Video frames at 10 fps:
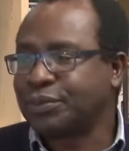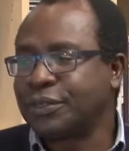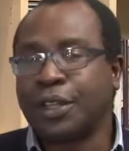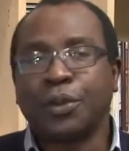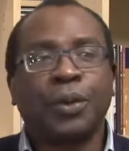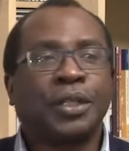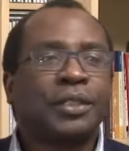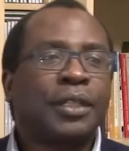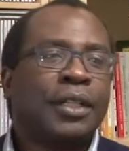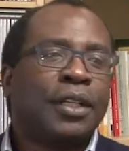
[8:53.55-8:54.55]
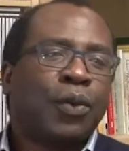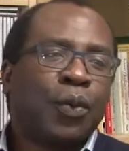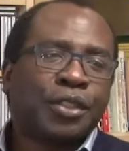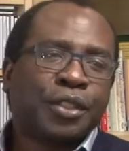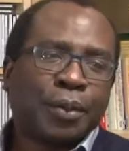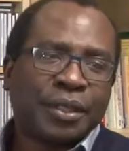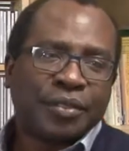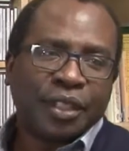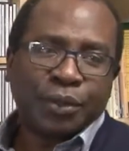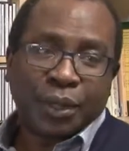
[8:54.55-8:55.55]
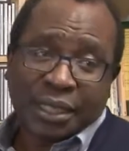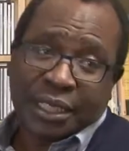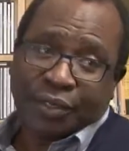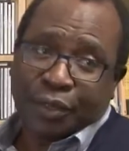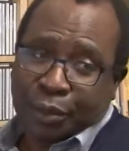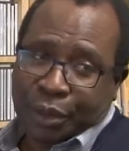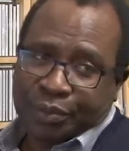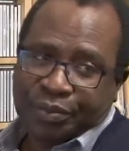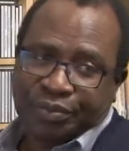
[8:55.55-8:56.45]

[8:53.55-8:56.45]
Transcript: In other words, what's your motivation? What's in it for me?